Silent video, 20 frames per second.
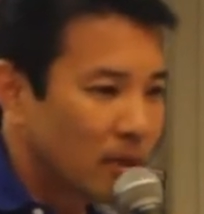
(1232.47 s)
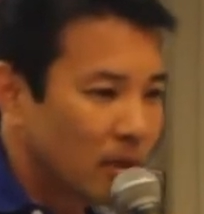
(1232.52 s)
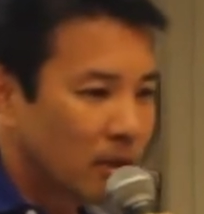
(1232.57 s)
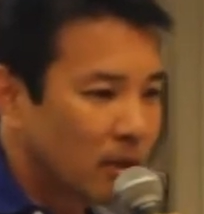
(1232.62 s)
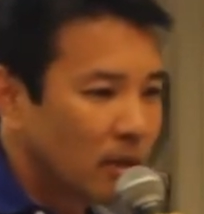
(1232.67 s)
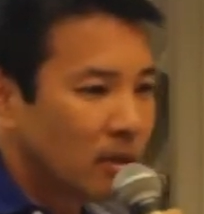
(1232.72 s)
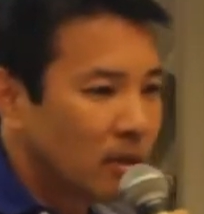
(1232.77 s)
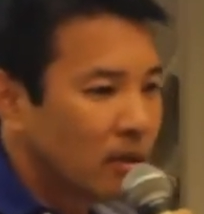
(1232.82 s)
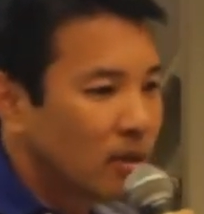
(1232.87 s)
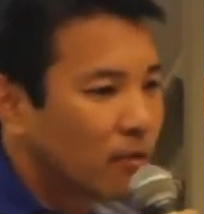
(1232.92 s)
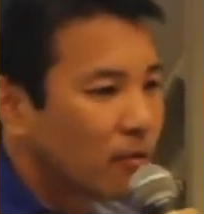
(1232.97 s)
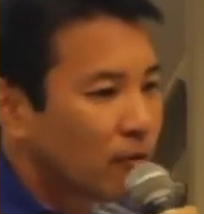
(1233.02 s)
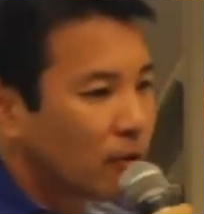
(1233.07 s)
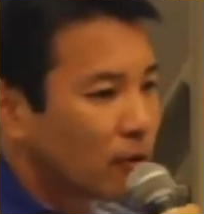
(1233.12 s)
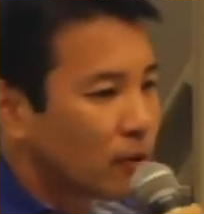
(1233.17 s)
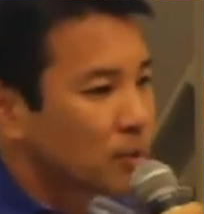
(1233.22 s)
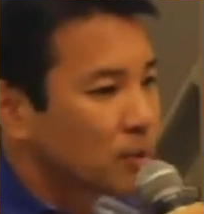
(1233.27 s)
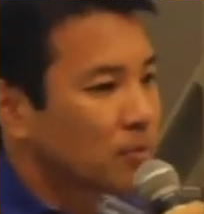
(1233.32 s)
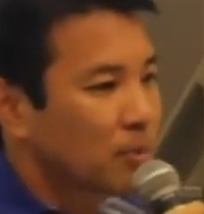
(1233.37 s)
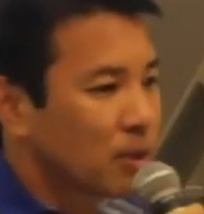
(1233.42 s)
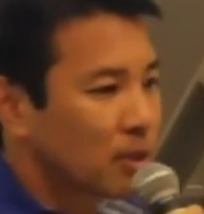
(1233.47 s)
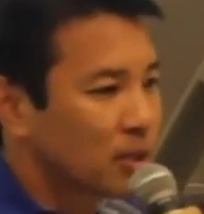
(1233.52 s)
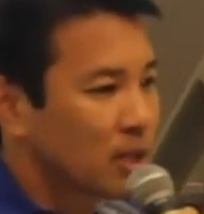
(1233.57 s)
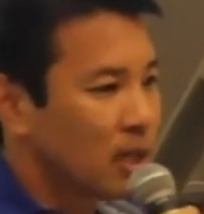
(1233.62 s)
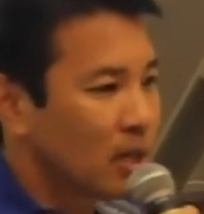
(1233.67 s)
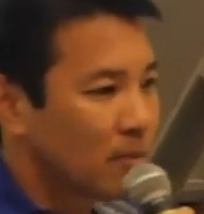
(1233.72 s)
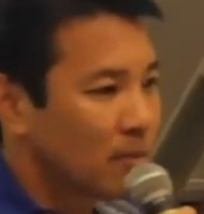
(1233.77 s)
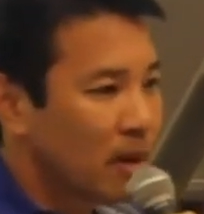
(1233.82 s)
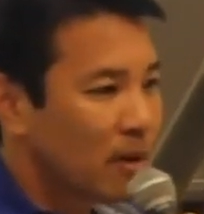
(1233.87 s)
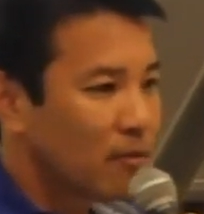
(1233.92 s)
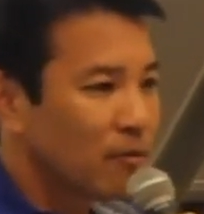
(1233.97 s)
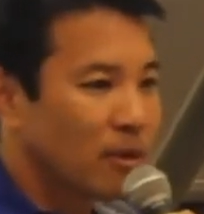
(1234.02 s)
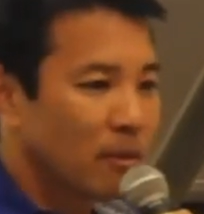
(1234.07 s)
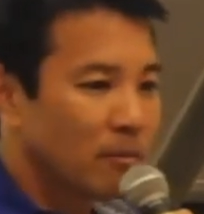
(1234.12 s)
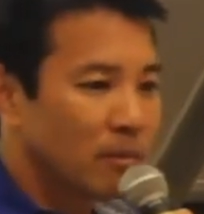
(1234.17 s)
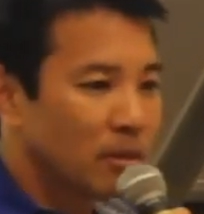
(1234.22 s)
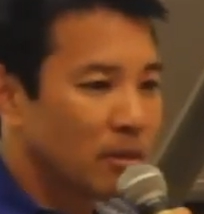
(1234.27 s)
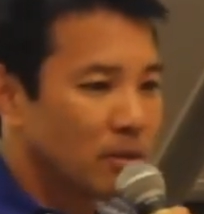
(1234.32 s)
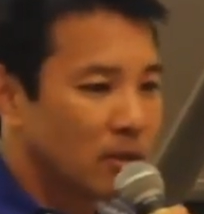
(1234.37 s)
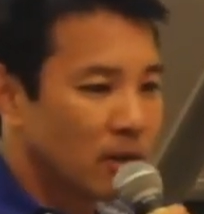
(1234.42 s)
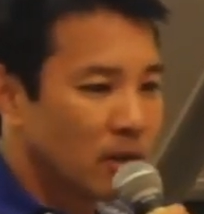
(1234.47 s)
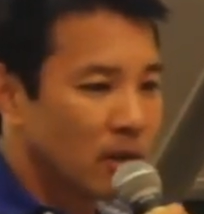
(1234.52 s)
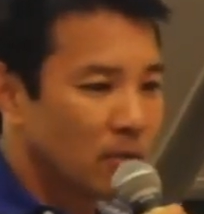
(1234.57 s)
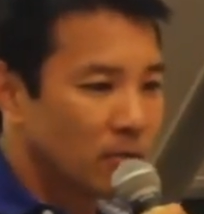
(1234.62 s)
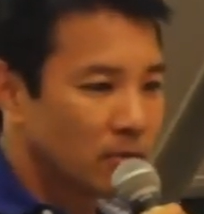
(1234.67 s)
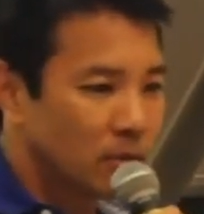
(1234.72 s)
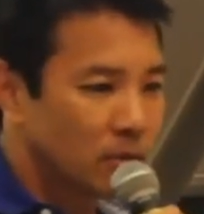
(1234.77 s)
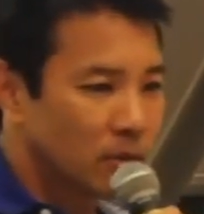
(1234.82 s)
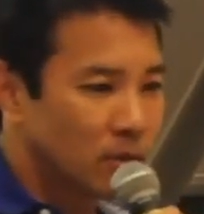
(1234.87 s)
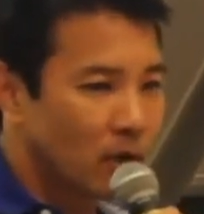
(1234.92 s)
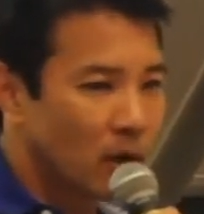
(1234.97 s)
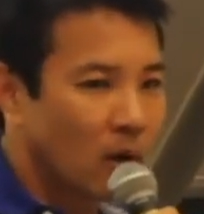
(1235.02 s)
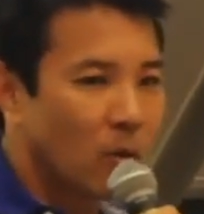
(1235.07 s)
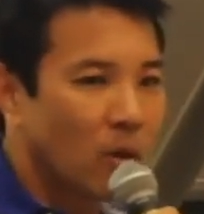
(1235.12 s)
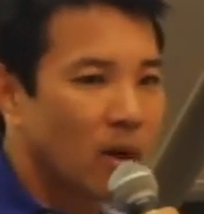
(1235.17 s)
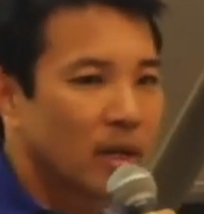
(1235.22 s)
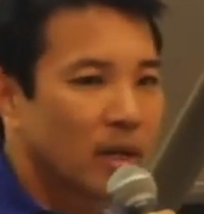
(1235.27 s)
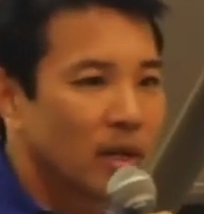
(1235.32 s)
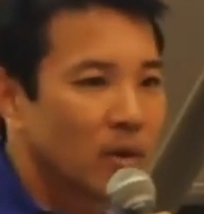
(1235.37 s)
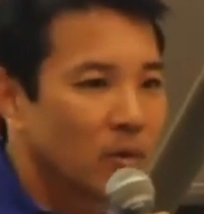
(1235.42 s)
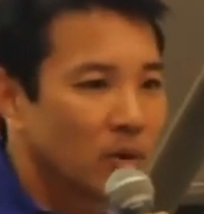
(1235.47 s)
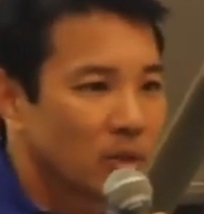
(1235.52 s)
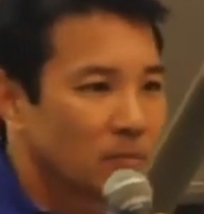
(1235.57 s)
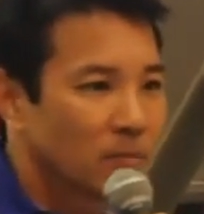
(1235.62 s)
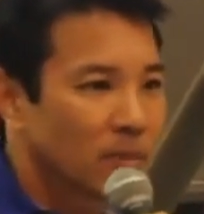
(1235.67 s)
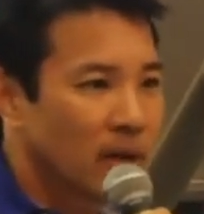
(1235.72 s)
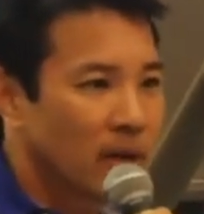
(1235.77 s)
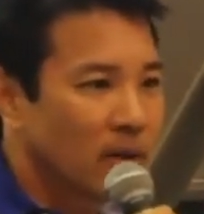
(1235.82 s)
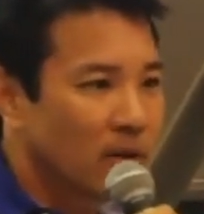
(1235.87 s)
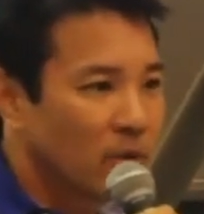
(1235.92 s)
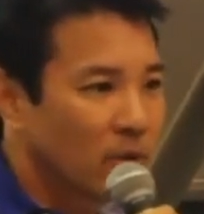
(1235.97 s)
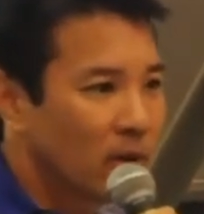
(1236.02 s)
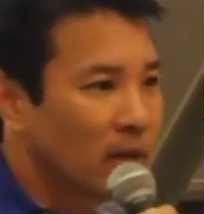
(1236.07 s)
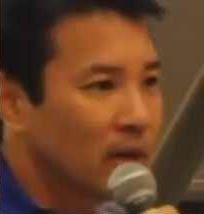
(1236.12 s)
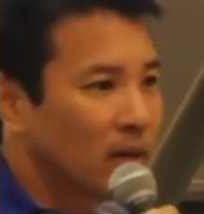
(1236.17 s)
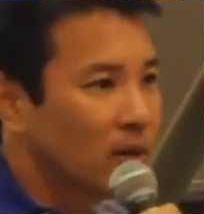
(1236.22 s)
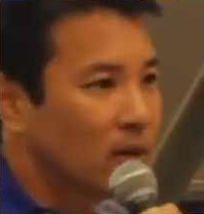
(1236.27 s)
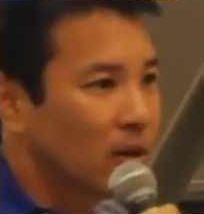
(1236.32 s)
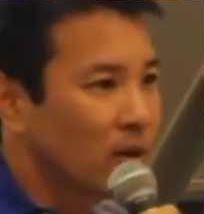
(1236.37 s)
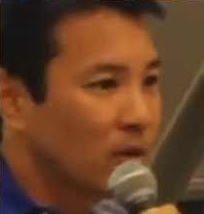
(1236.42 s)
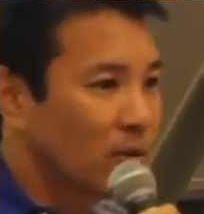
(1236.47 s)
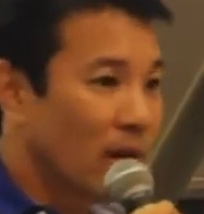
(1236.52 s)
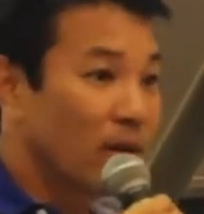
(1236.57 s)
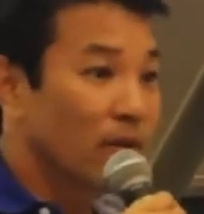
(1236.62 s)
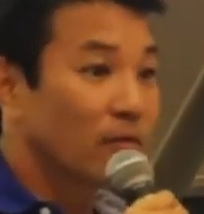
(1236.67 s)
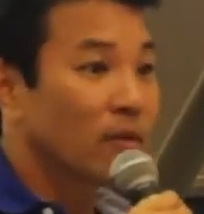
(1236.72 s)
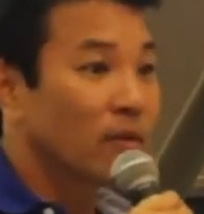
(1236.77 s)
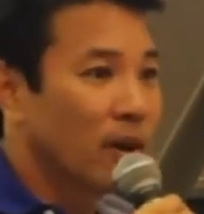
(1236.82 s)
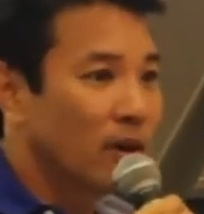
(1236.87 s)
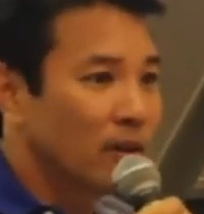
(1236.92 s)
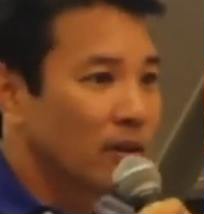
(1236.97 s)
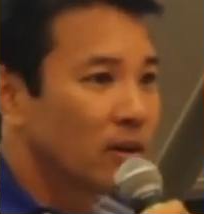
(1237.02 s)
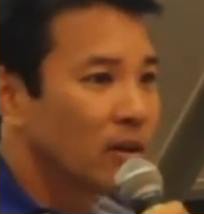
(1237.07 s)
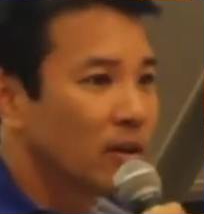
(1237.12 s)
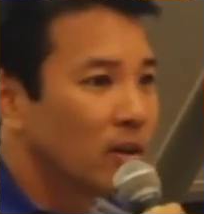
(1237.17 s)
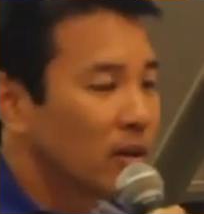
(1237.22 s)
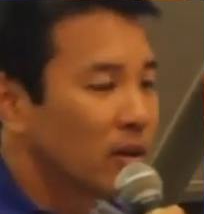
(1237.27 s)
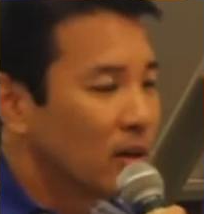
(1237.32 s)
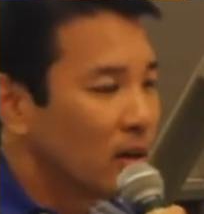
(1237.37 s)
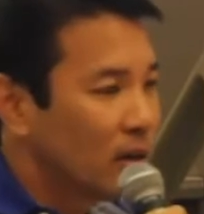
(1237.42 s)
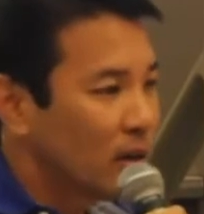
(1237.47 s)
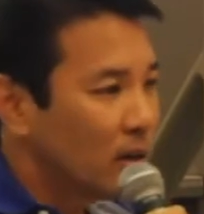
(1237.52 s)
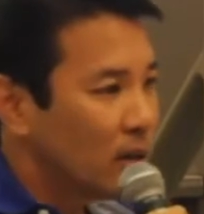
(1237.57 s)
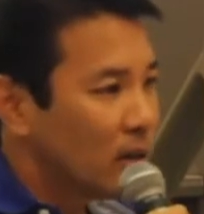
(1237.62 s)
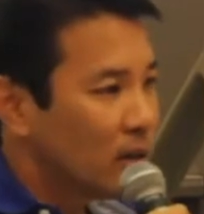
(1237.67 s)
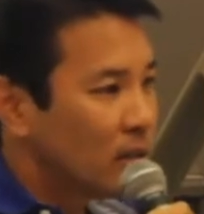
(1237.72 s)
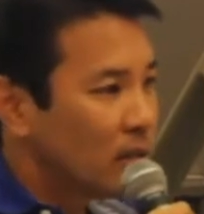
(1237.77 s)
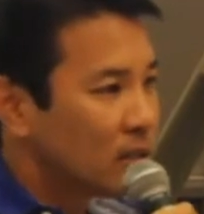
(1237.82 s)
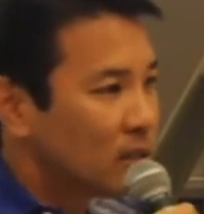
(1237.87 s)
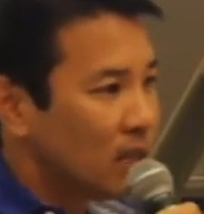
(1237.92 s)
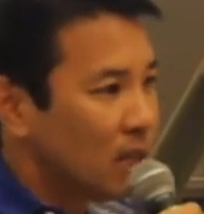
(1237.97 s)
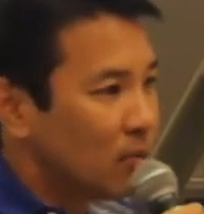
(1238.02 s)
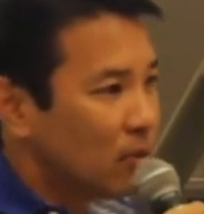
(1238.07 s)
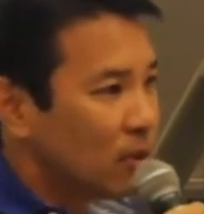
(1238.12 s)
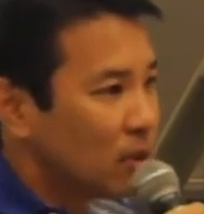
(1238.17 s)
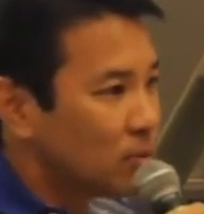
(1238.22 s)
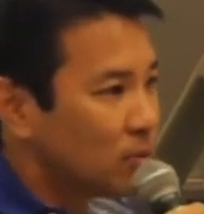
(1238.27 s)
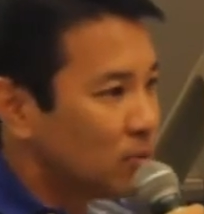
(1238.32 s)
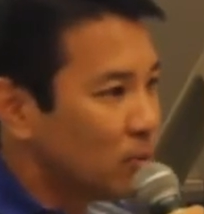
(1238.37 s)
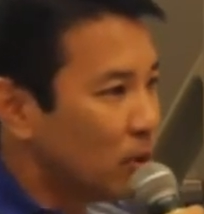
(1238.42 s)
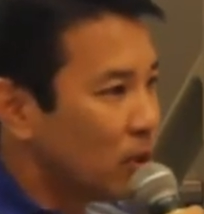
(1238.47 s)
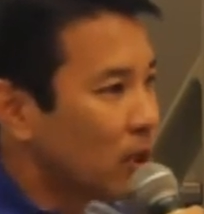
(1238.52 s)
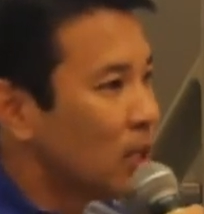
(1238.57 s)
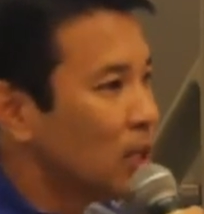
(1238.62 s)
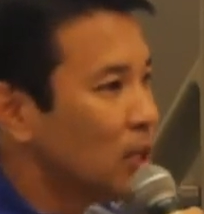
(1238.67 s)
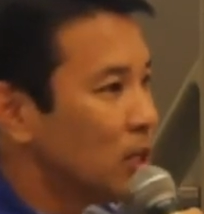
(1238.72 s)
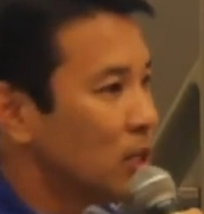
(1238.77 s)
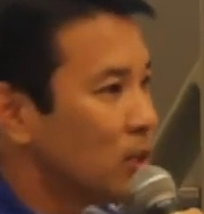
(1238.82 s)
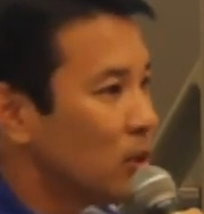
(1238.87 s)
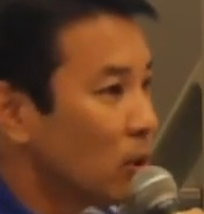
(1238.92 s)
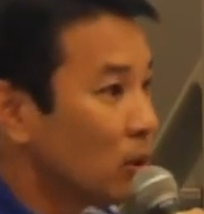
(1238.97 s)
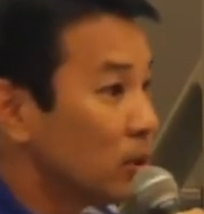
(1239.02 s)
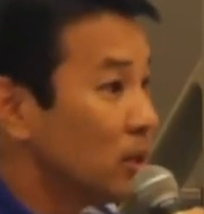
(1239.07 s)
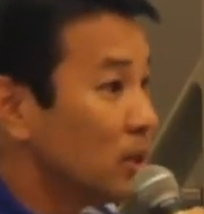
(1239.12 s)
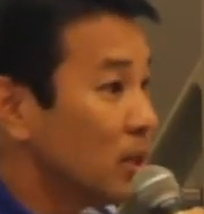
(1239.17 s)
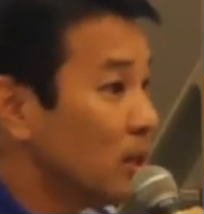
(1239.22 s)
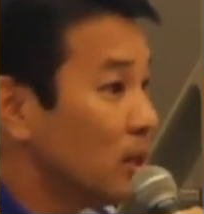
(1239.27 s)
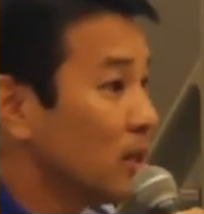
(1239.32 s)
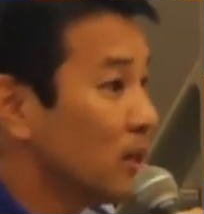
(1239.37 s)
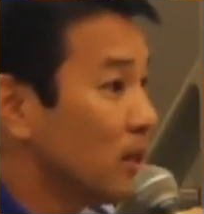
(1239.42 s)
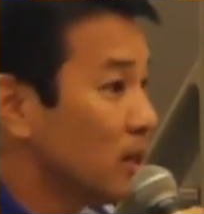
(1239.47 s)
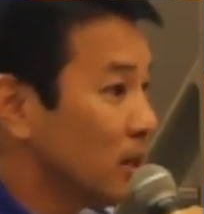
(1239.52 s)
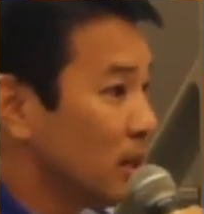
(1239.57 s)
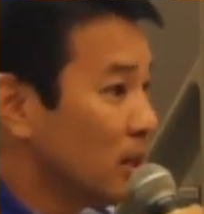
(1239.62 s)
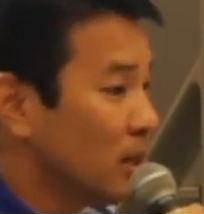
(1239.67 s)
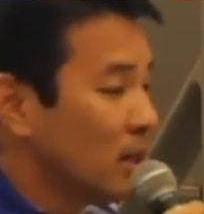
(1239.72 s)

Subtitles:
But the first person in my family to come to Hawaii was my great-grandfather. His name was Bunkichi Hotta.